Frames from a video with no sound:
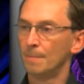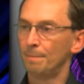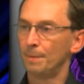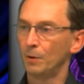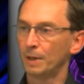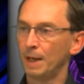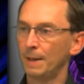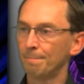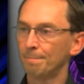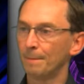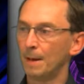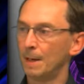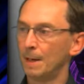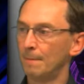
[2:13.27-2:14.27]
Okay,
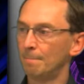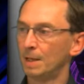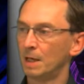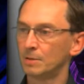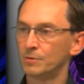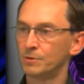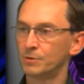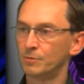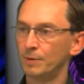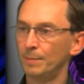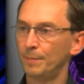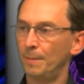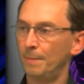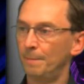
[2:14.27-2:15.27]
um, that's the
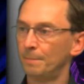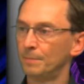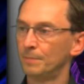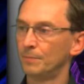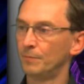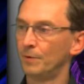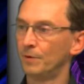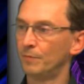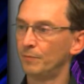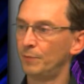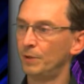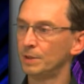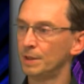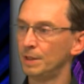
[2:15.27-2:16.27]
strip. We've
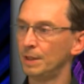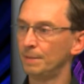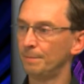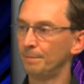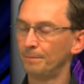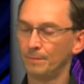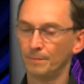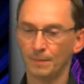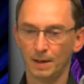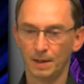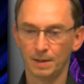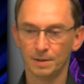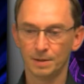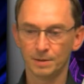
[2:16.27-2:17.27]
printed it,
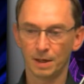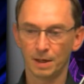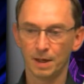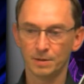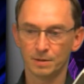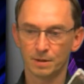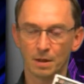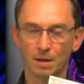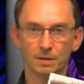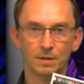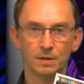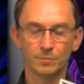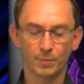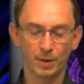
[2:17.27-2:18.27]
in this case on
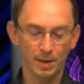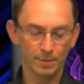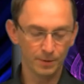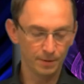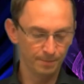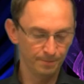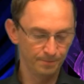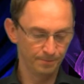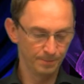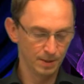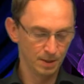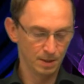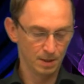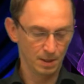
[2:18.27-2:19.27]
this paper.
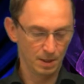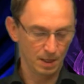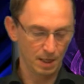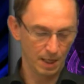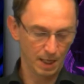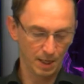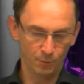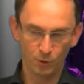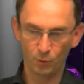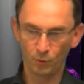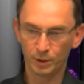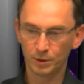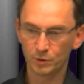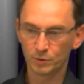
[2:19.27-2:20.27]
And what
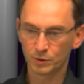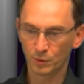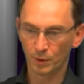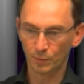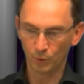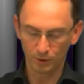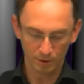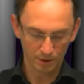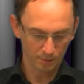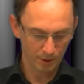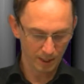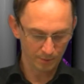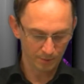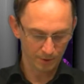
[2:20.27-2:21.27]
we do is we put the
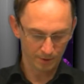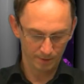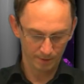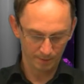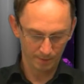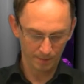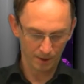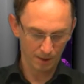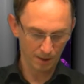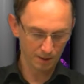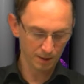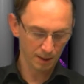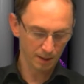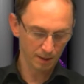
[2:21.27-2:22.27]
paper
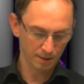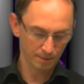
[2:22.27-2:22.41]
on the